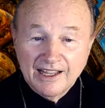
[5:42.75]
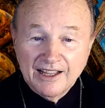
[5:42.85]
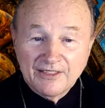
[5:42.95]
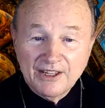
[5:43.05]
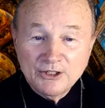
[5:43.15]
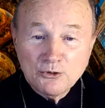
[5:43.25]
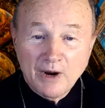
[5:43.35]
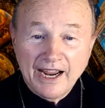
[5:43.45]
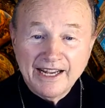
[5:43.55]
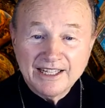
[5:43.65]
These
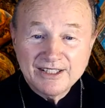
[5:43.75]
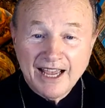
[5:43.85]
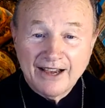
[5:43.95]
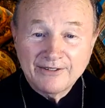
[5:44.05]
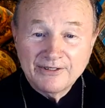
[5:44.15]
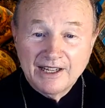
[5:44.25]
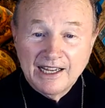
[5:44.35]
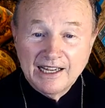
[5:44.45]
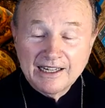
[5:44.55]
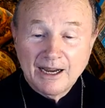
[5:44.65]
writings have
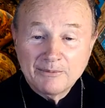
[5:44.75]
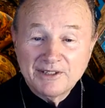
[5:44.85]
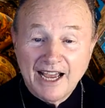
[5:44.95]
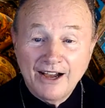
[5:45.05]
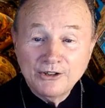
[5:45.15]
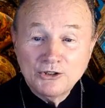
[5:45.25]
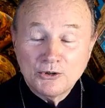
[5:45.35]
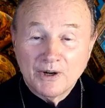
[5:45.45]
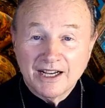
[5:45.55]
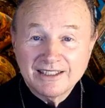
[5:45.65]
come down to
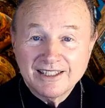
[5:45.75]
us.